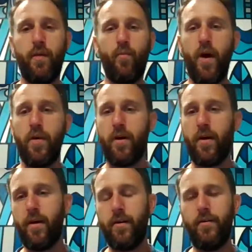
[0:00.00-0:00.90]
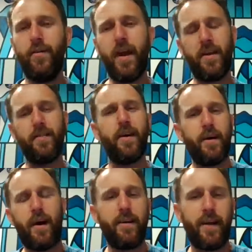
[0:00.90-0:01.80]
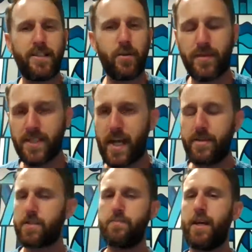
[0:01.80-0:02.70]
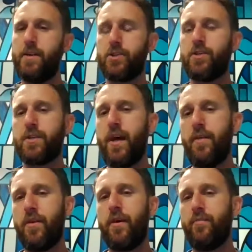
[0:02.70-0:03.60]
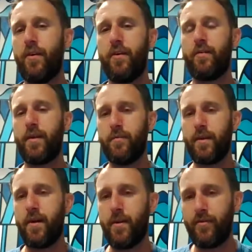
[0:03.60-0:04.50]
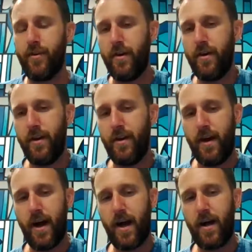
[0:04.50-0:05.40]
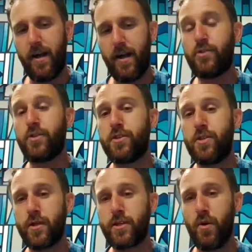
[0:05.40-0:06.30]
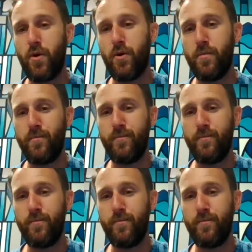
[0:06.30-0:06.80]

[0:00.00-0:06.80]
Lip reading: whether, that I sort of sense some tensions there that I'm kind of interested to explore.